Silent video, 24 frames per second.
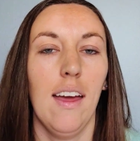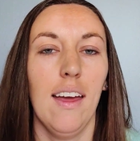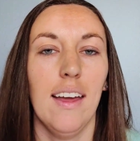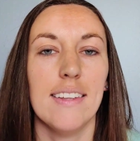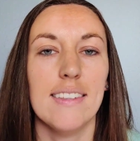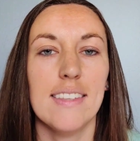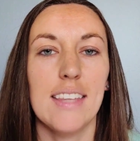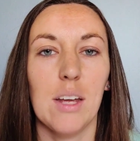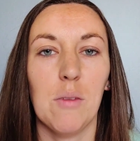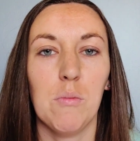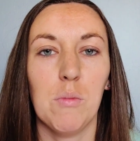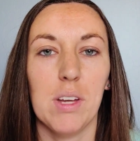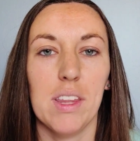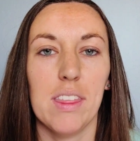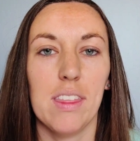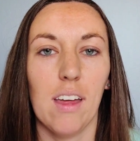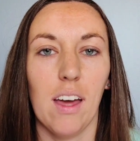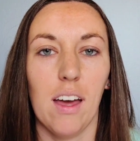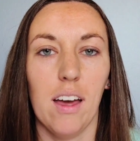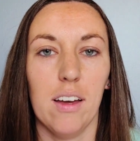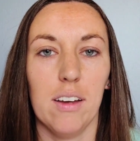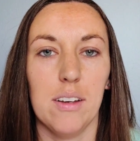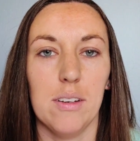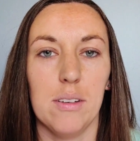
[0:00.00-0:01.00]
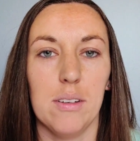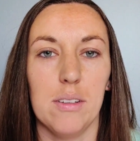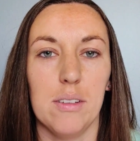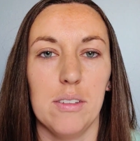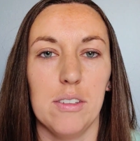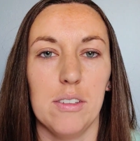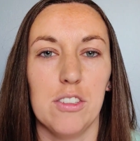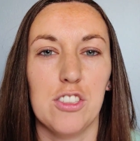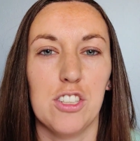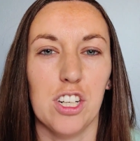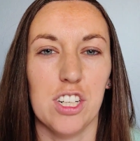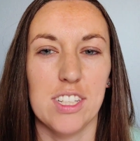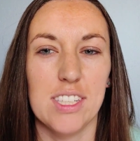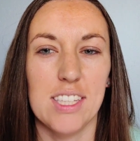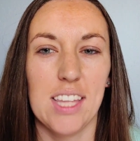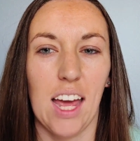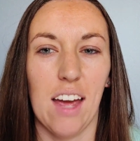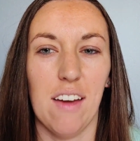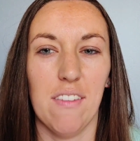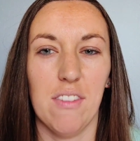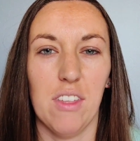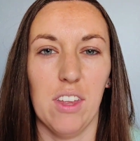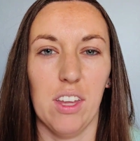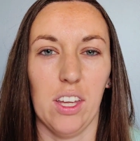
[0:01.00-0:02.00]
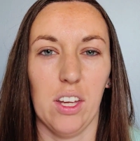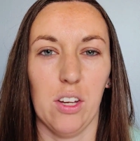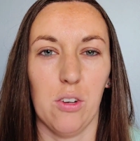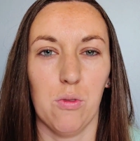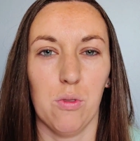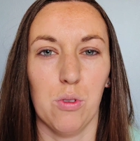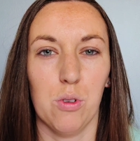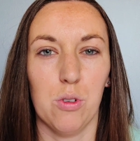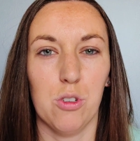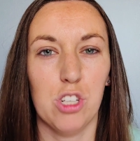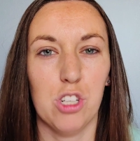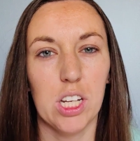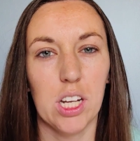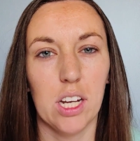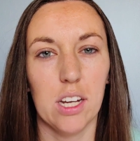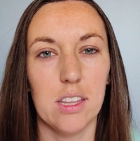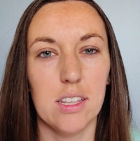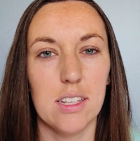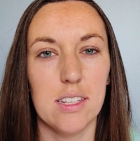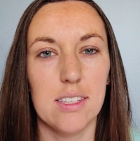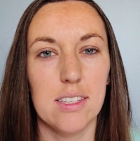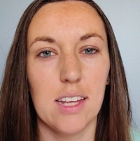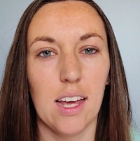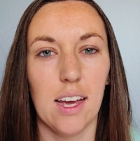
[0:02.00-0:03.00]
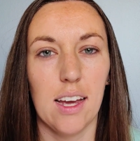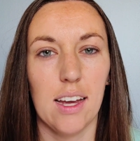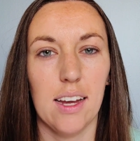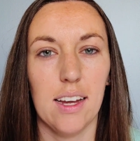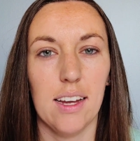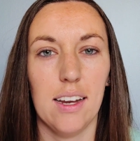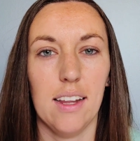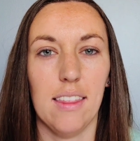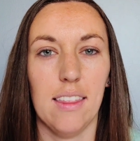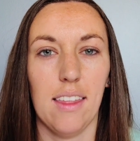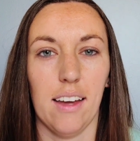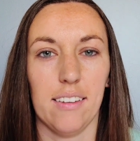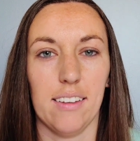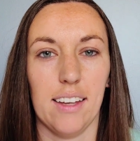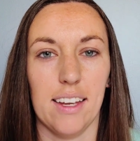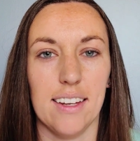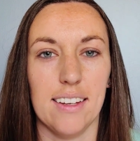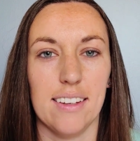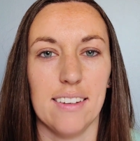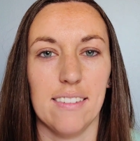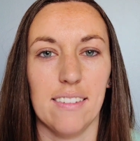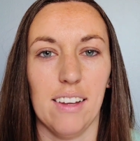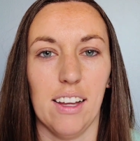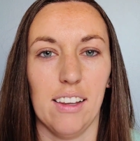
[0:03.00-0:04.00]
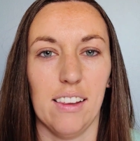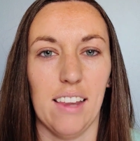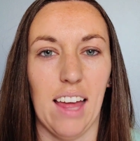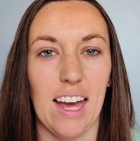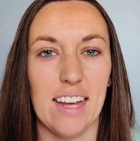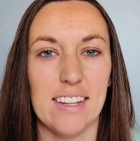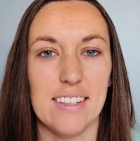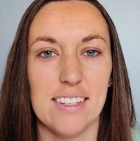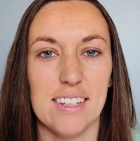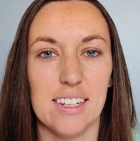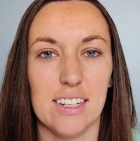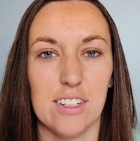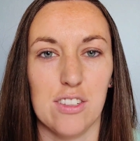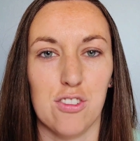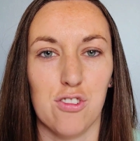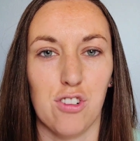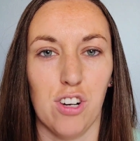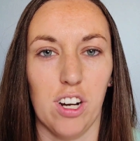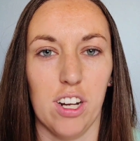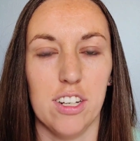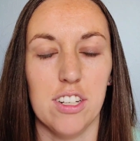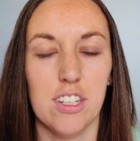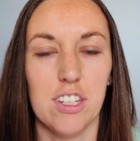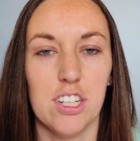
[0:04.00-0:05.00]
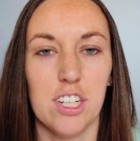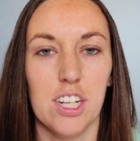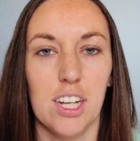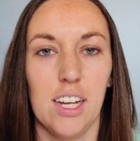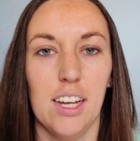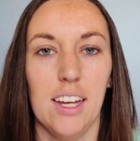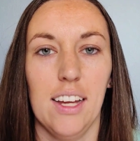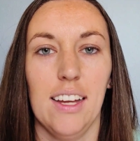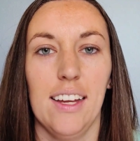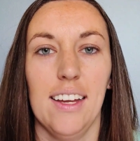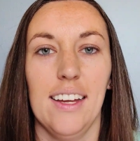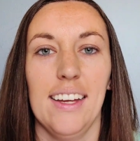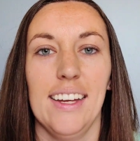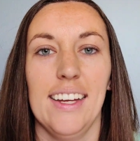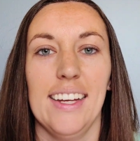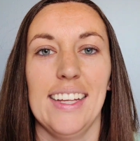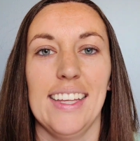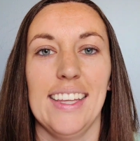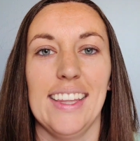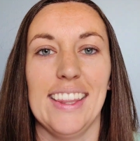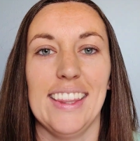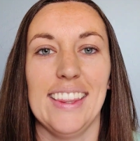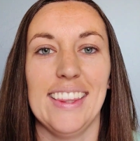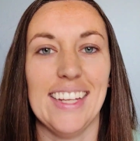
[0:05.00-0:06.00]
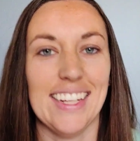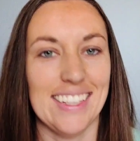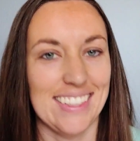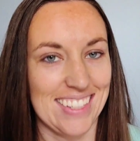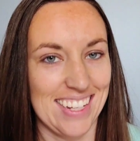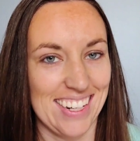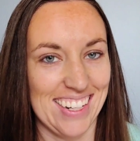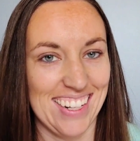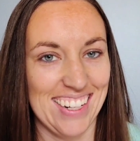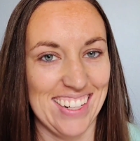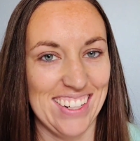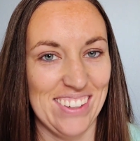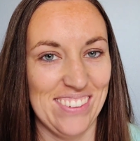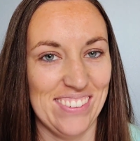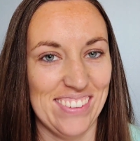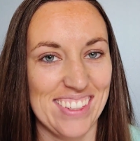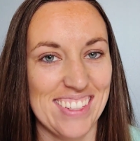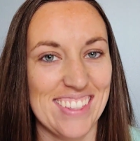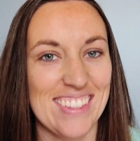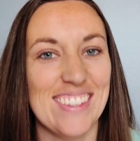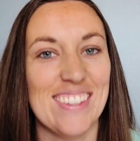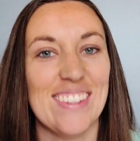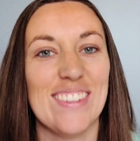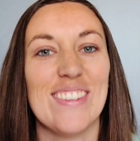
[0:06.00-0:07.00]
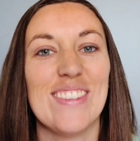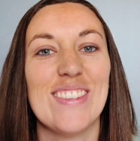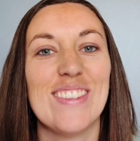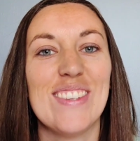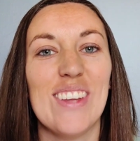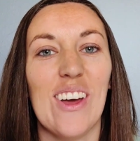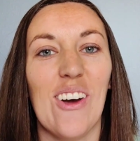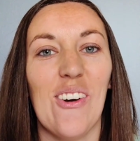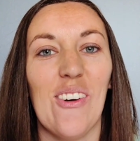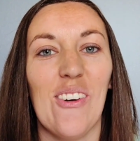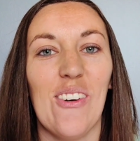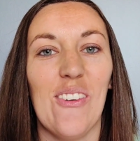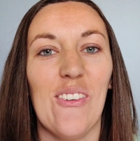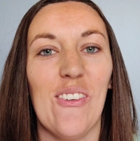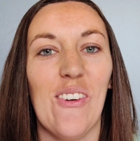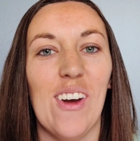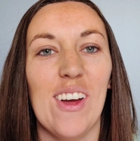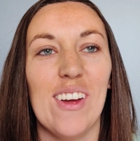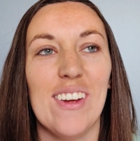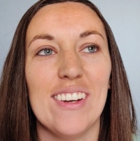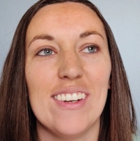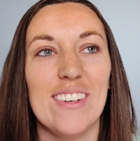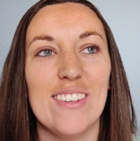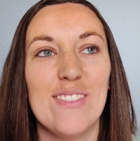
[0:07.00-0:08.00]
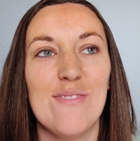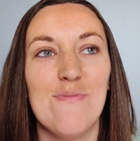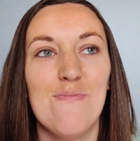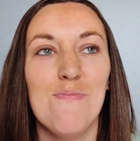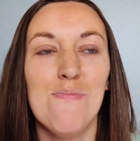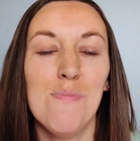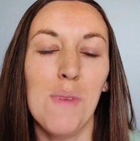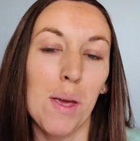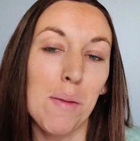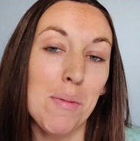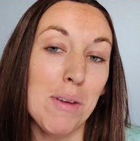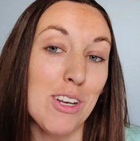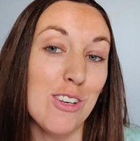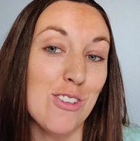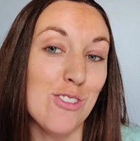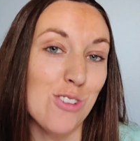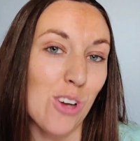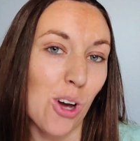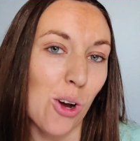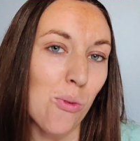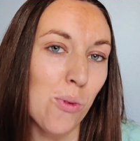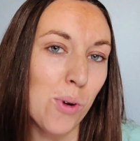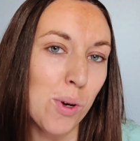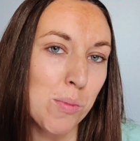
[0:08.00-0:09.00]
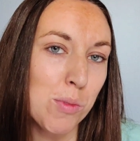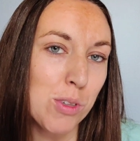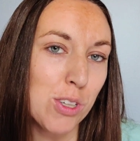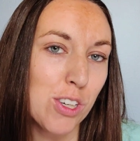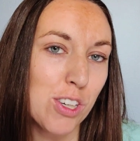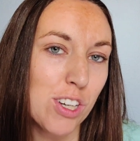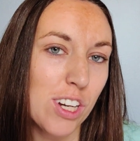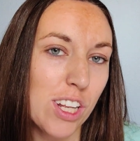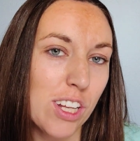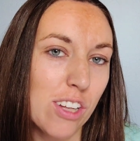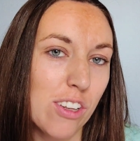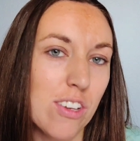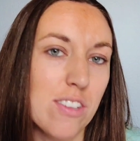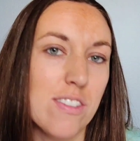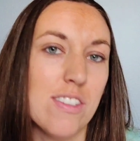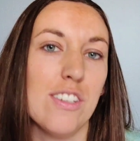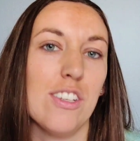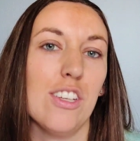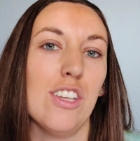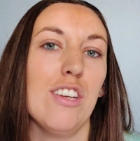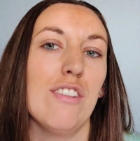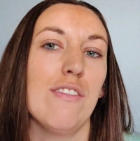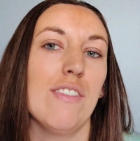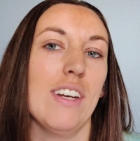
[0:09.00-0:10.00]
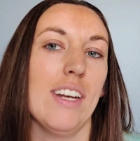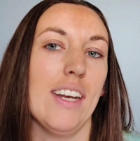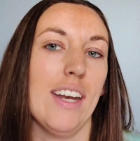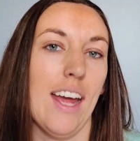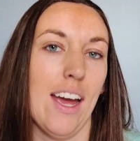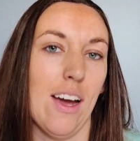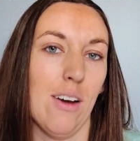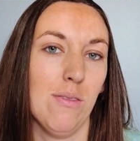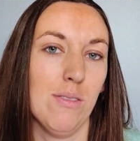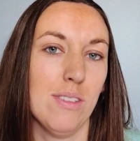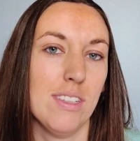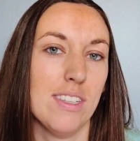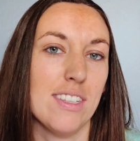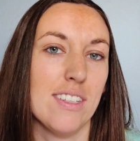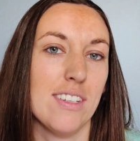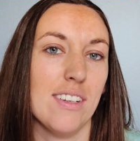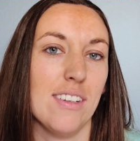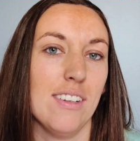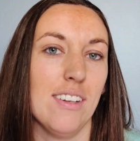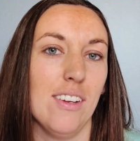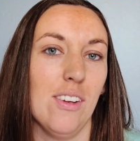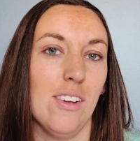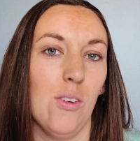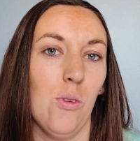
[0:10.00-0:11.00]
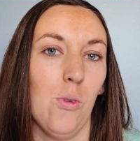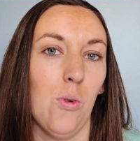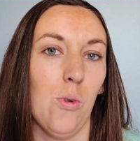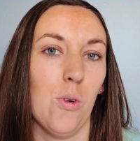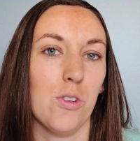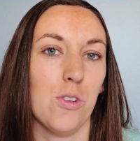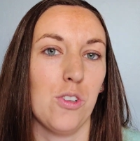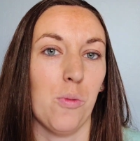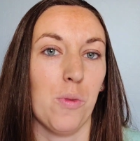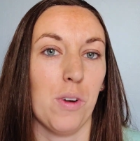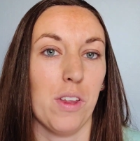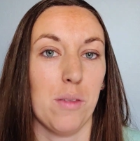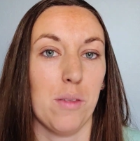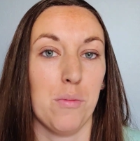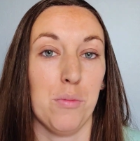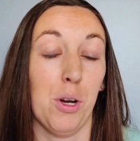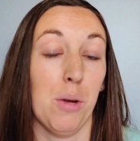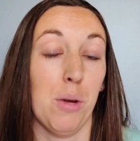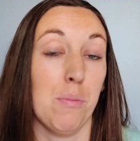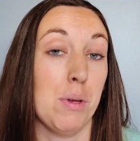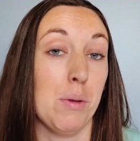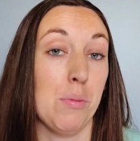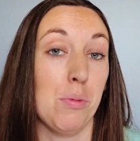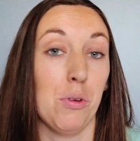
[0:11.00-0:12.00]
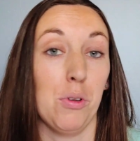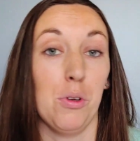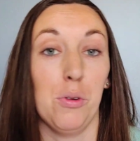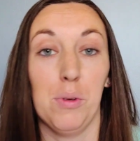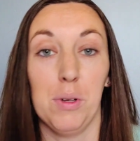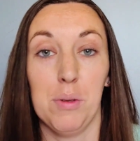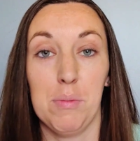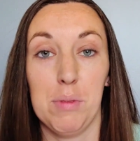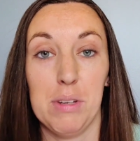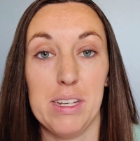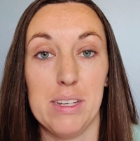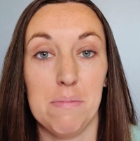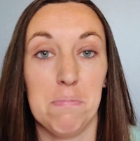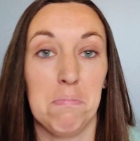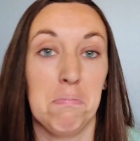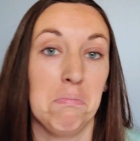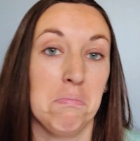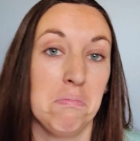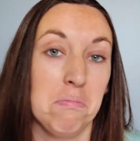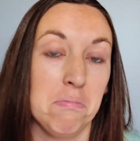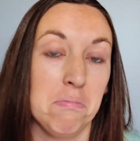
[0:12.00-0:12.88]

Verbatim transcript: Same with shirts that have the like ruching on the side, that like elastic scrunch, that's gonna get noticed. So maybe don't wear maternity clothes until you've announced, or don't wear them around people who would be